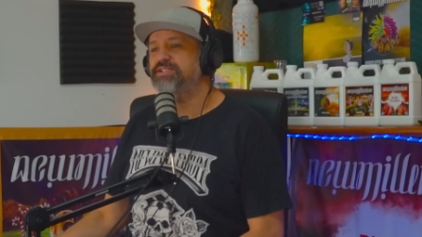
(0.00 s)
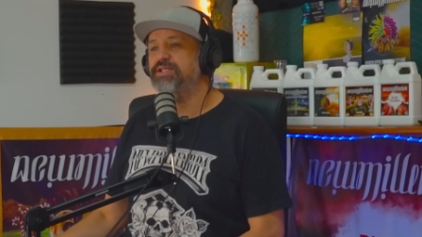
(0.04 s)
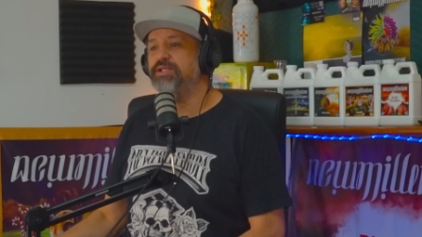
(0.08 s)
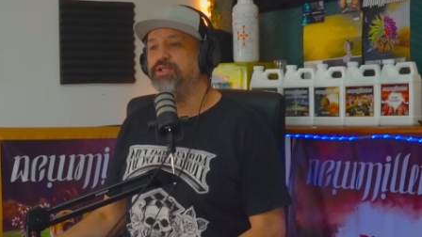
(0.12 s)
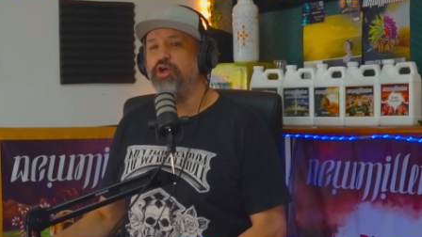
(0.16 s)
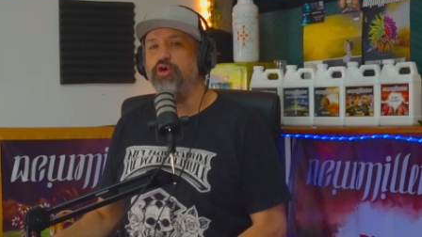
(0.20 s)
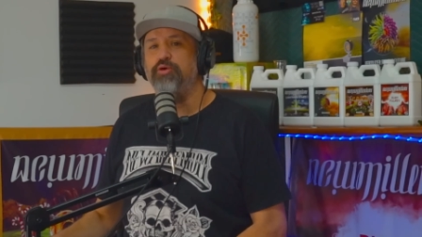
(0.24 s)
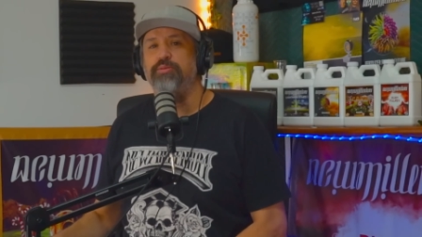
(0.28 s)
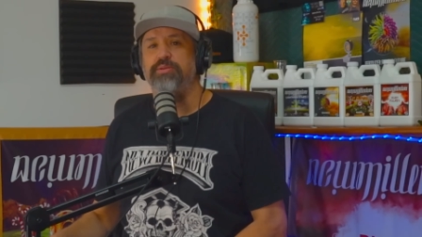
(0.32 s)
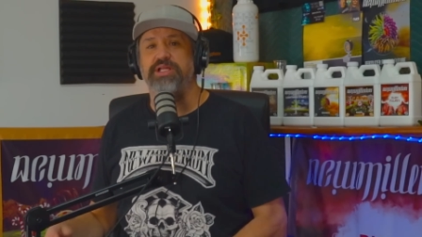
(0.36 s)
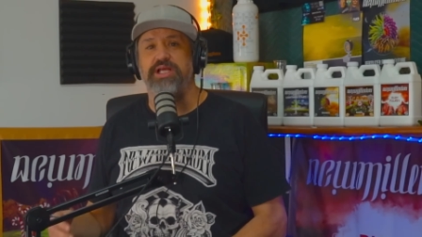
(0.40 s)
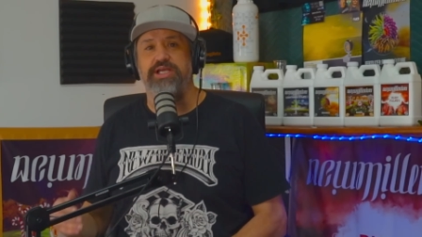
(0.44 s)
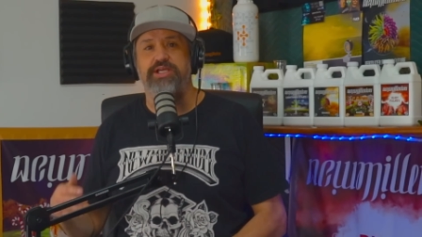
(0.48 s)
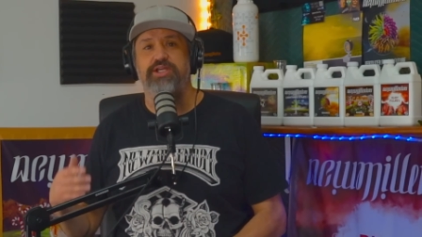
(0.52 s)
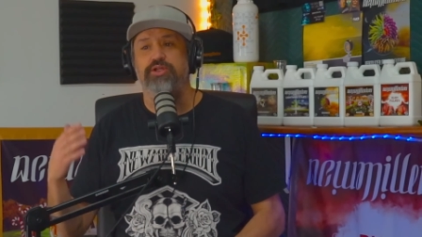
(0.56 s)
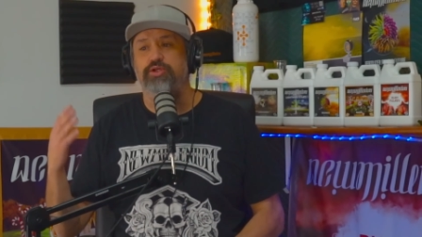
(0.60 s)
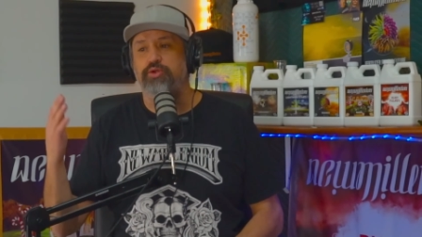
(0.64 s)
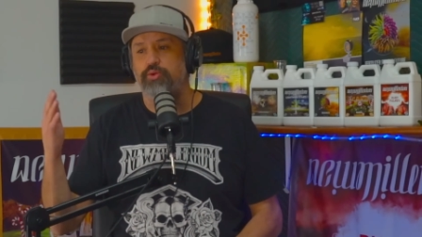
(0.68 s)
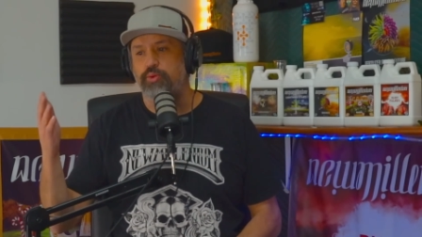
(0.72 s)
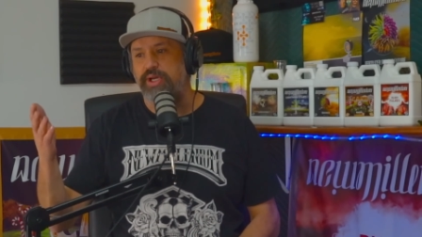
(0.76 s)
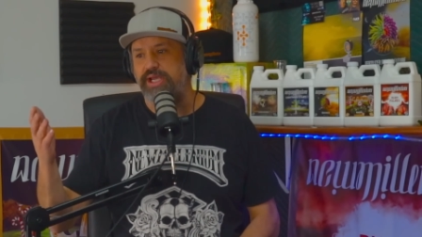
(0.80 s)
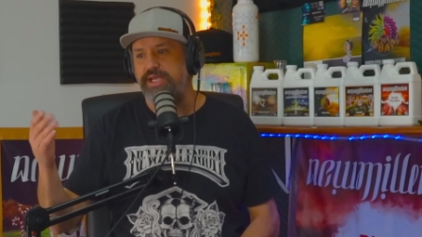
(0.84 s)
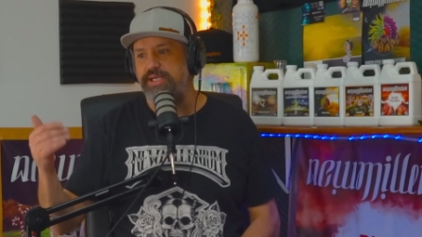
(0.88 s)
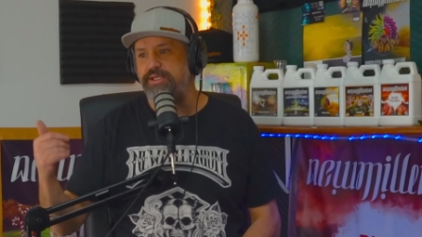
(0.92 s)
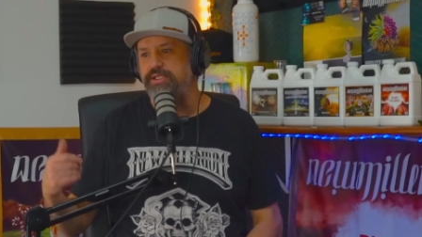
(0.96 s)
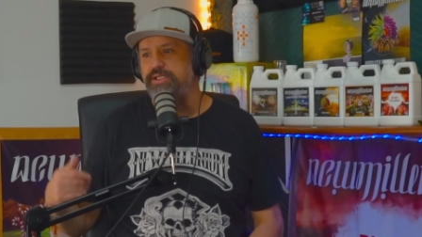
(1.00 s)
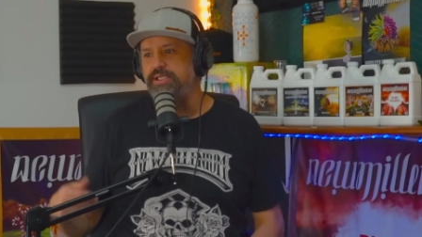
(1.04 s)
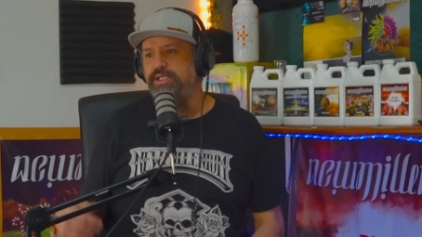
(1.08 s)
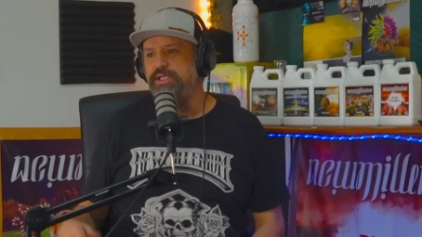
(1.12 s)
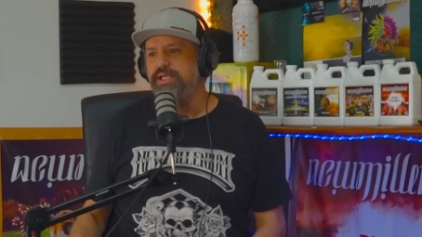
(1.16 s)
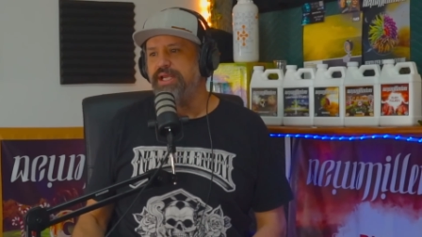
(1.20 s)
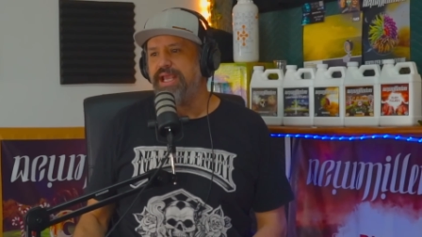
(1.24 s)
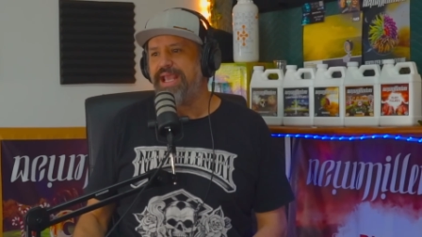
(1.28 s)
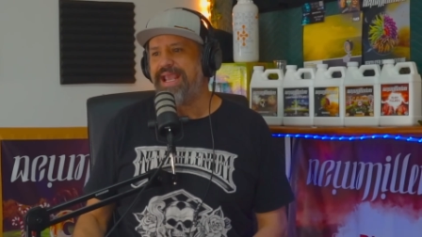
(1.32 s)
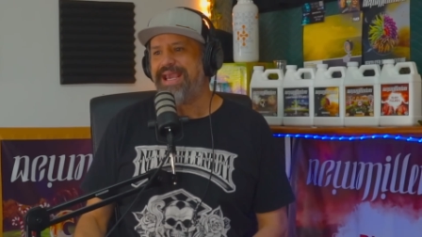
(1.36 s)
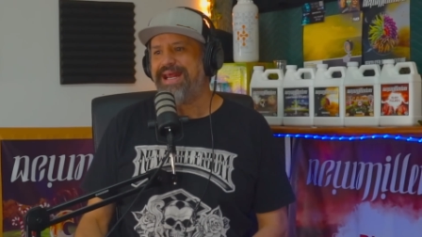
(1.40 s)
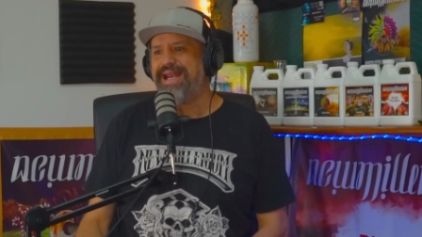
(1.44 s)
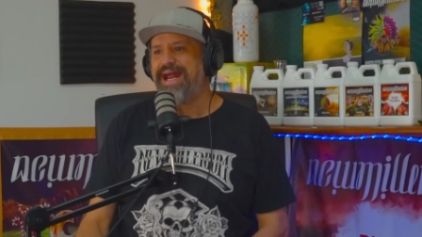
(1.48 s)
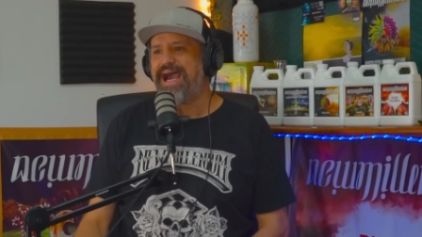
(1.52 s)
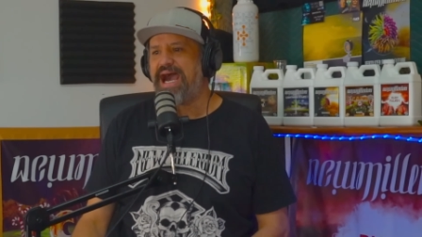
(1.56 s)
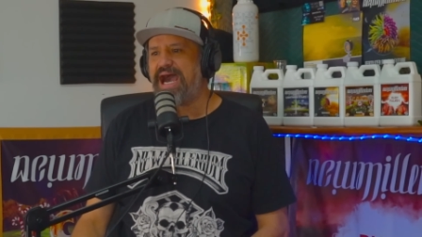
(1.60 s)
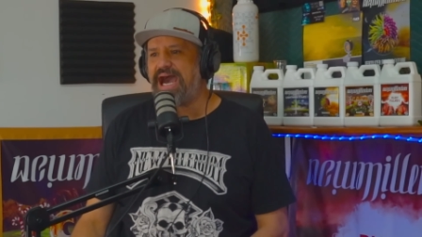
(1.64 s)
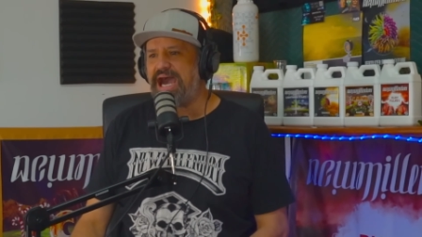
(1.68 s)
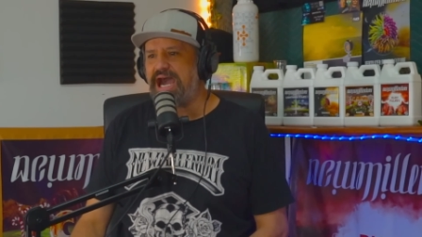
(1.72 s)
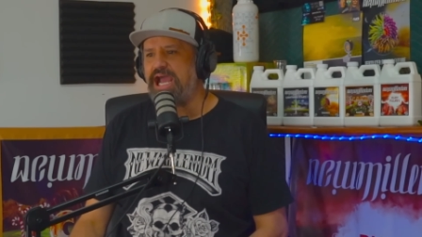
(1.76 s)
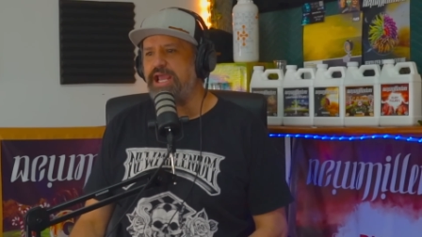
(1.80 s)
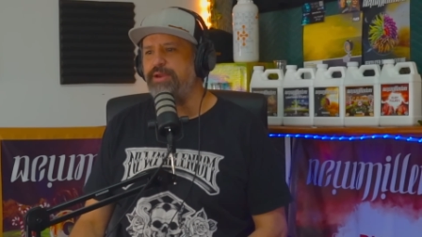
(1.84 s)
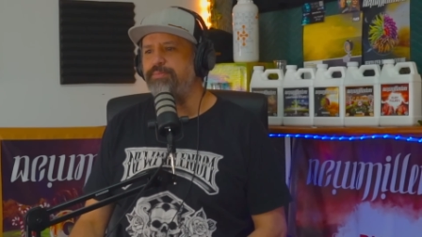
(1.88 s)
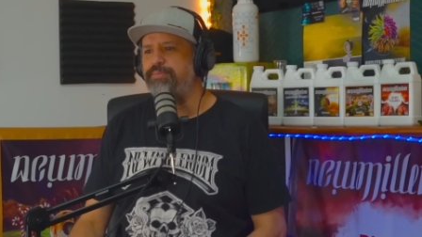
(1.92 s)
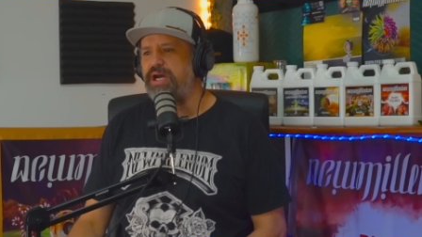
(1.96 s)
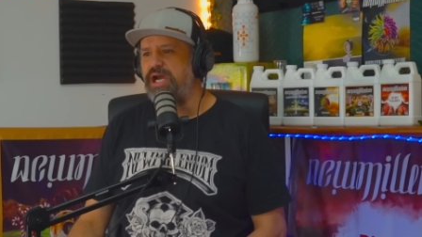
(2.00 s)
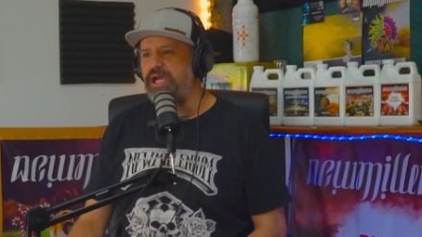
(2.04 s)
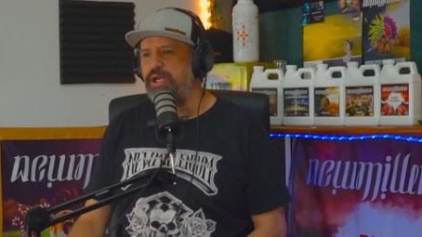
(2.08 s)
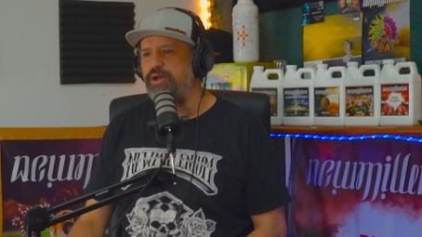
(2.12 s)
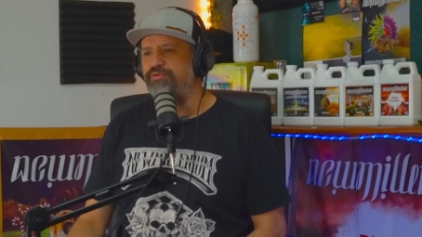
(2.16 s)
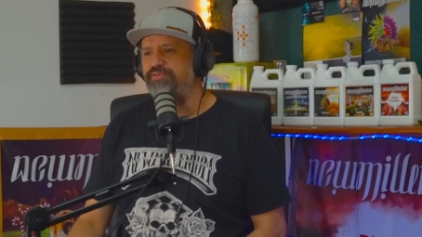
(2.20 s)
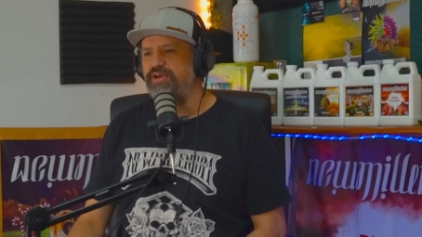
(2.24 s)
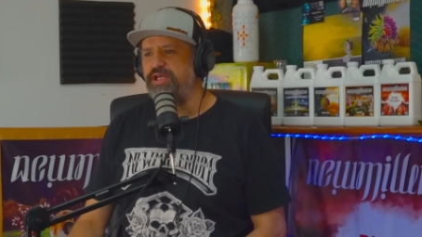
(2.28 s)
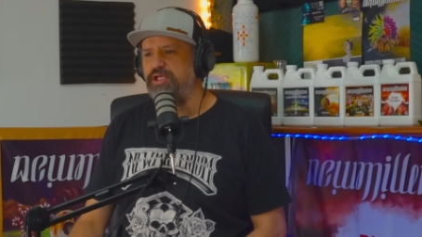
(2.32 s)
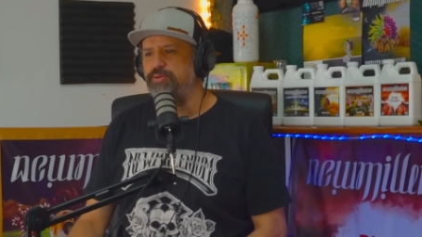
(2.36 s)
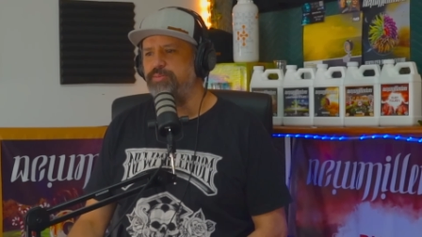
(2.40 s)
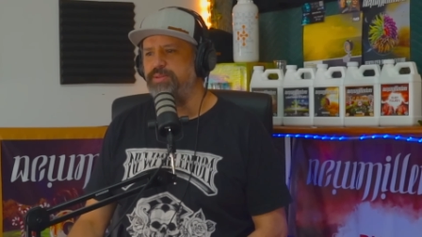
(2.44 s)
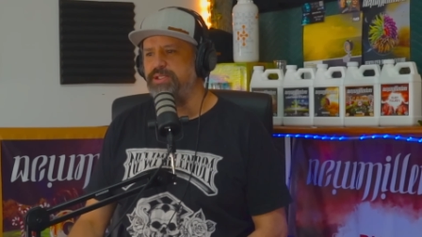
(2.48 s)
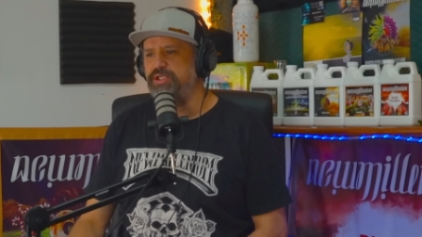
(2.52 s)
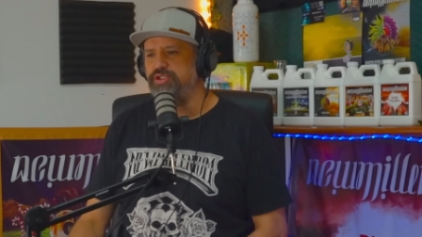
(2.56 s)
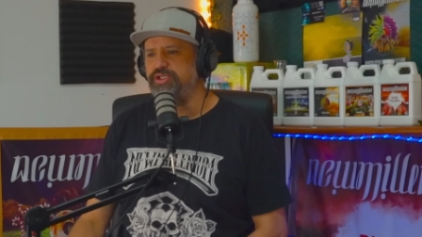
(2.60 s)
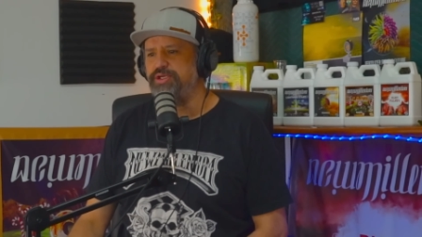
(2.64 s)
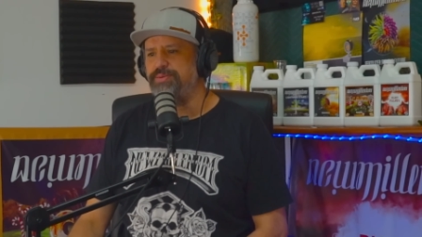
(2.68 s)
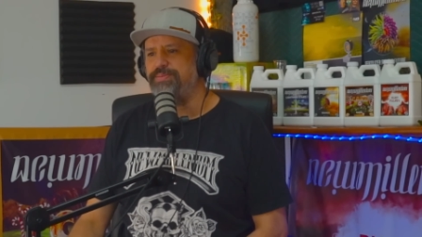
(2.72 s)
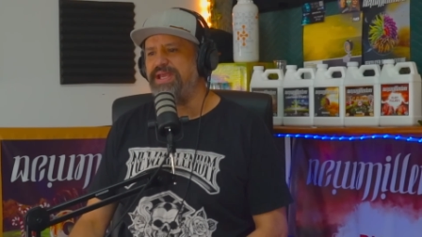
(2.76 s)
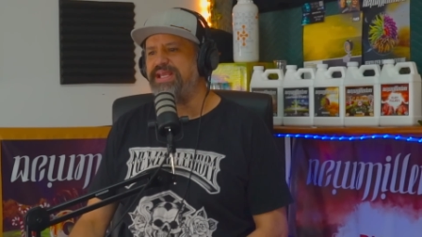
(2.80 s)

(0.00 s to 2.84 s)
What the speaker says: a low molecular weight and high bioavailability,